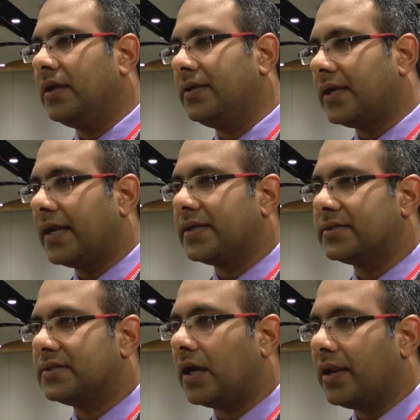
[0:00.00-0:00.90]

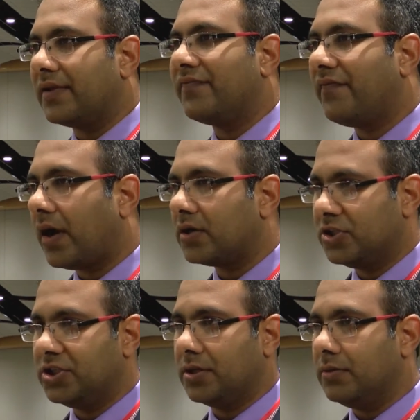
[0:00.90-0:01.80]
diastolic
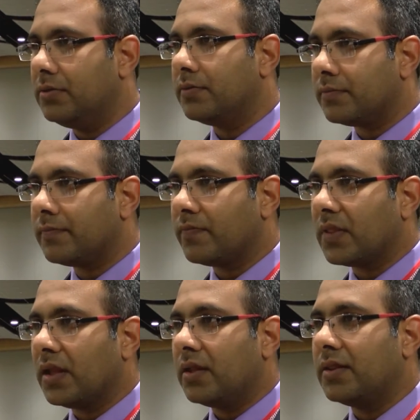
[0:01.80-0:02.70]
function
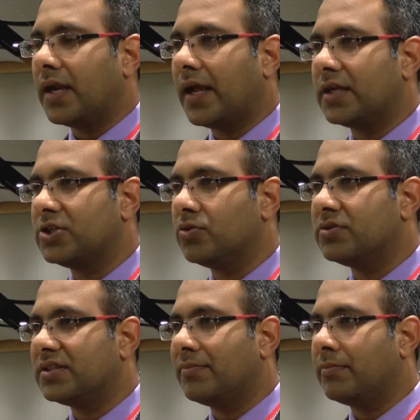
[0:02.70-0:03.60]
that has
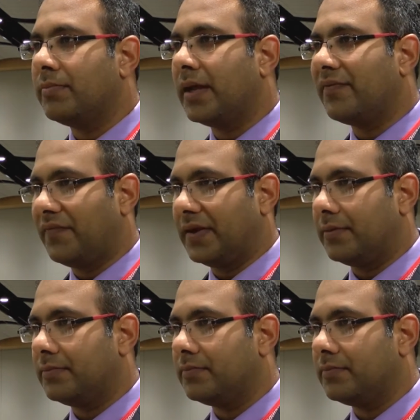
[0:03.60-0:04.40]
shown some benefit.